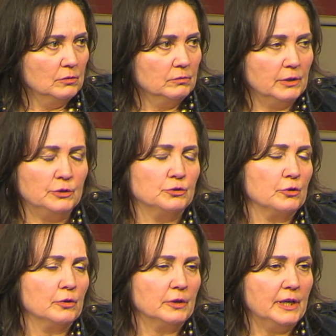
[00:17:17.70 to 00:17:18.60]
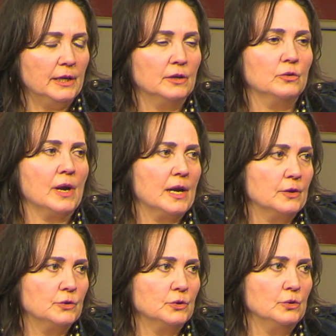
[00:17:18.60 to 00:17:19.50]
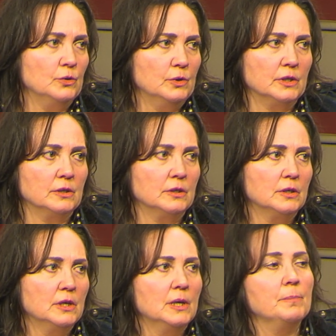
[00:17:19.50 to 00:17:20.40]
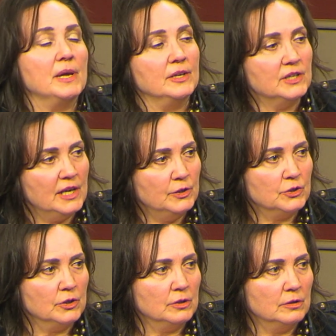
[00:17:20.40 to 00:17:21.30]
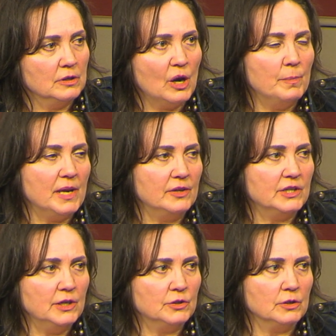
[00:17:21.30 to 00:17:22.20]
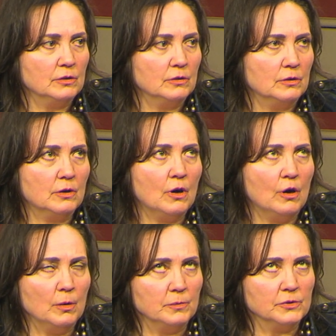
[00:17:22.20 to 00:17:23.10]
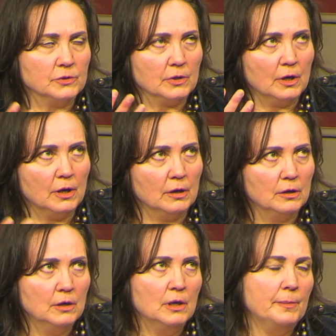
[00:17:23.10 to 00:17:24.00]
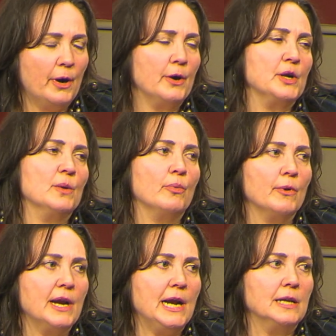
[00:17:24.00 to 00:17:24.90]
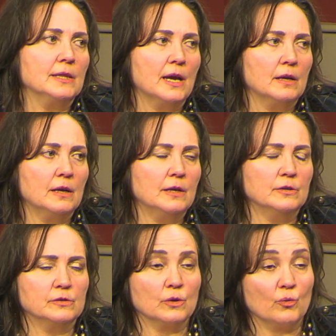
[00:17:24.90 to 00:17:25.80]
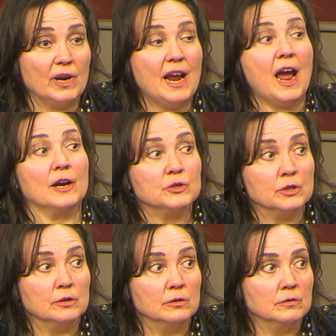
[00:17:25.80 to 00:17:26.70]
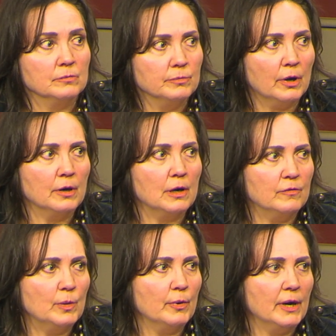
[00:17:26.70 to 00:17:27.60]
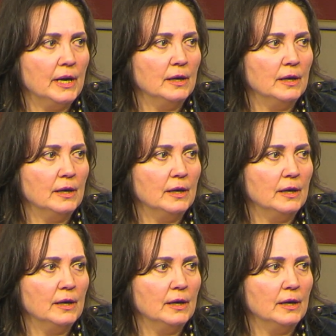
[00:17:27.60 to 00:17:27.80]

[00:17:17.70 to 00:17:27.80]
like journaling and gratitude and meditation, and how meditation calms the part of your brain that is the reaction part of your brain.